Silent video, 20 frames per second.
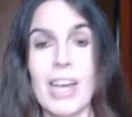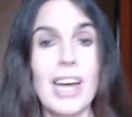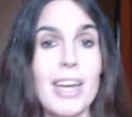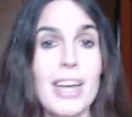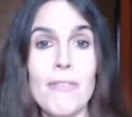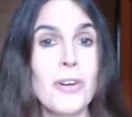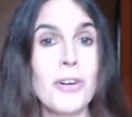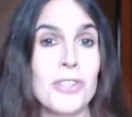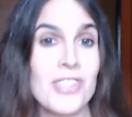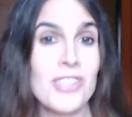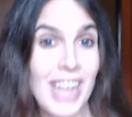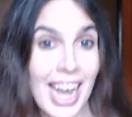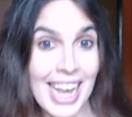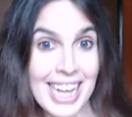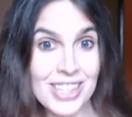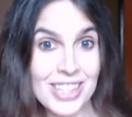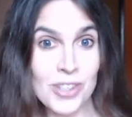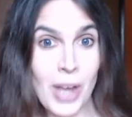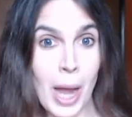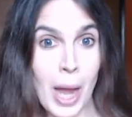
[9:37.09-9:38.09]
if there are
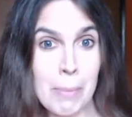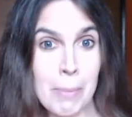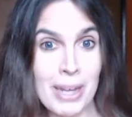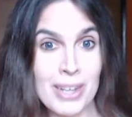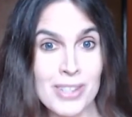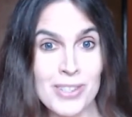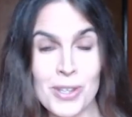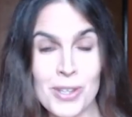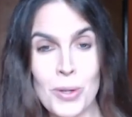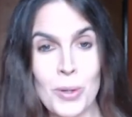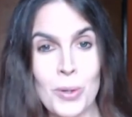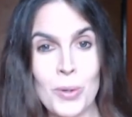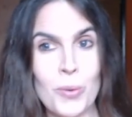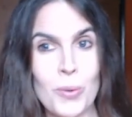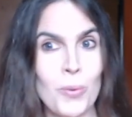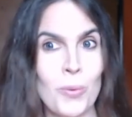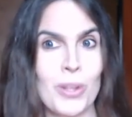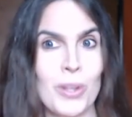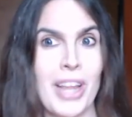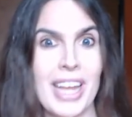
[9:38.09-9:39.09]
science topics that
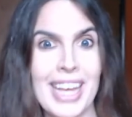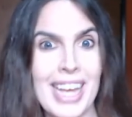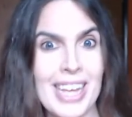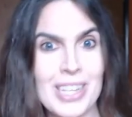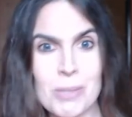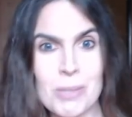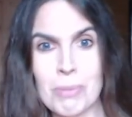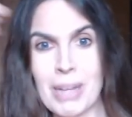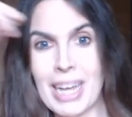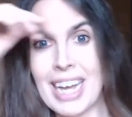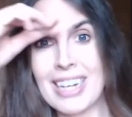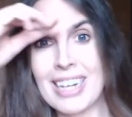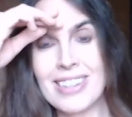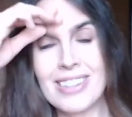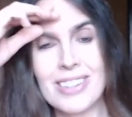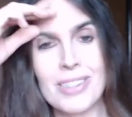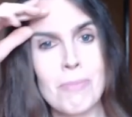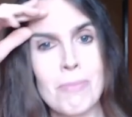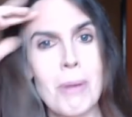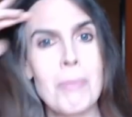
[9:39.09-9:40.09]
you would like
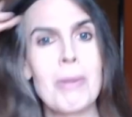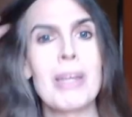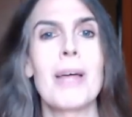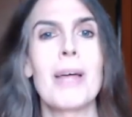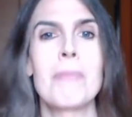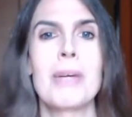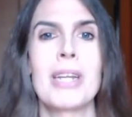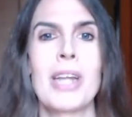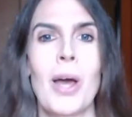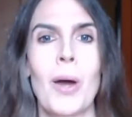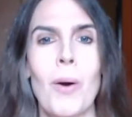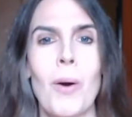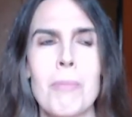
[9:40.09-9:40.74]
explained, maybe let me know.